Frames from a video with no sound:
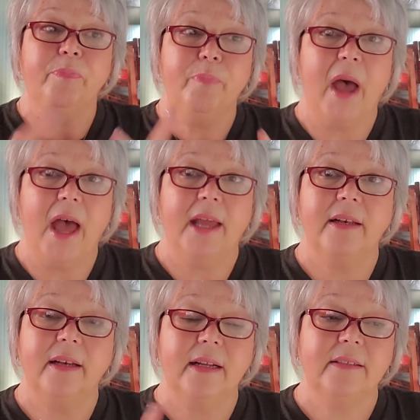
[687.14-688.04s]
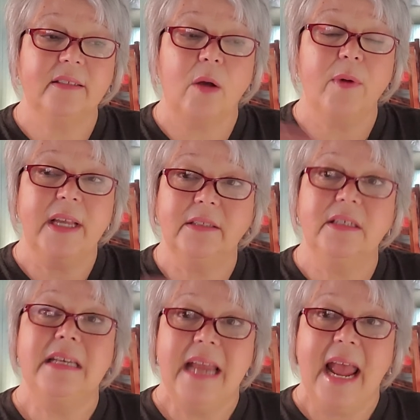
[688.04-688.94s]
But so his
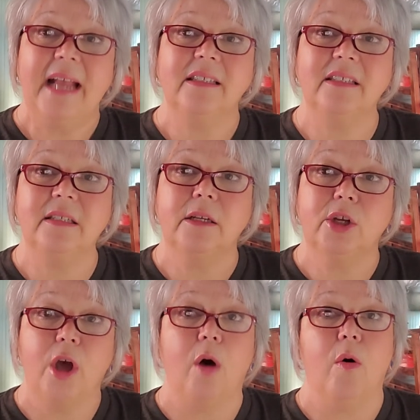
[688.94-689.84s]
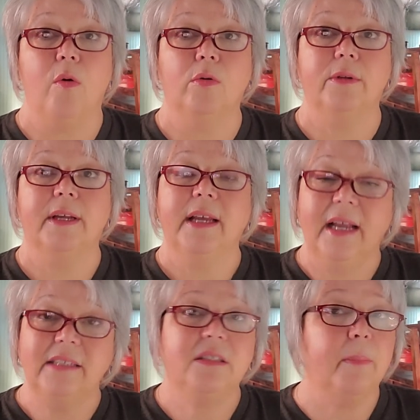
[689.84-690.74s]
next goal
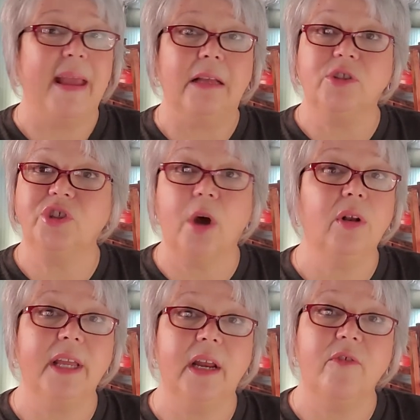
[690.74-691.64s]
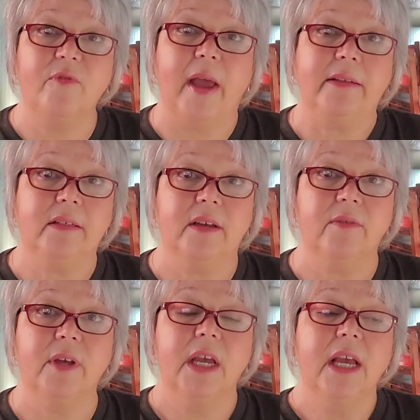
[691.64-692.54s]
is to make us totally
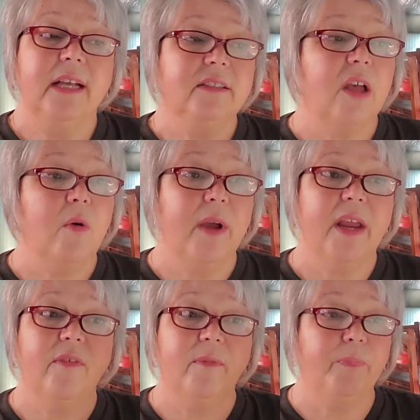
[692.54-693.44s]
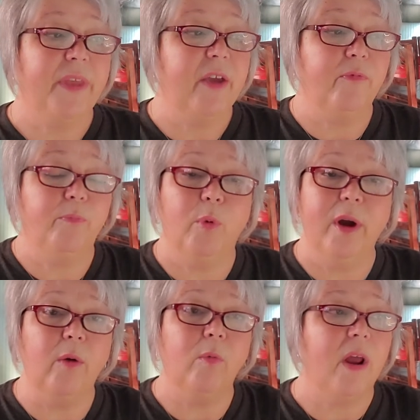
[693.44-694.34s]
ineffective. So if if
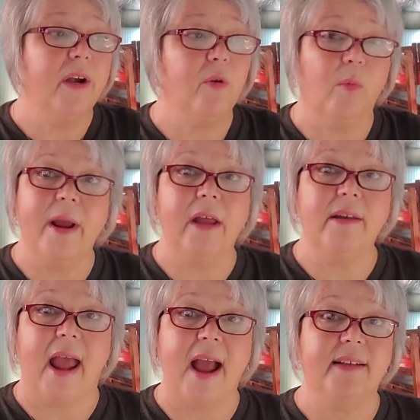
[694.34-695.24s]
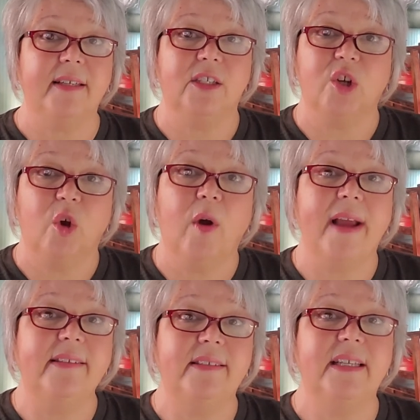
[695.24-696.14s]
we're running around acting
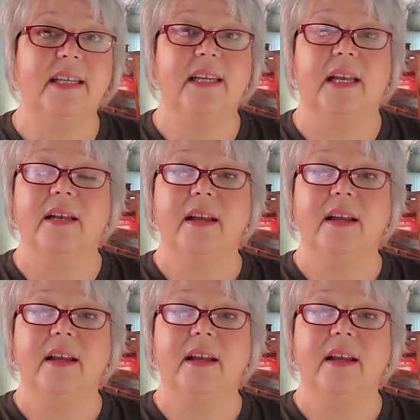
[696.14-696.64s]
crazy and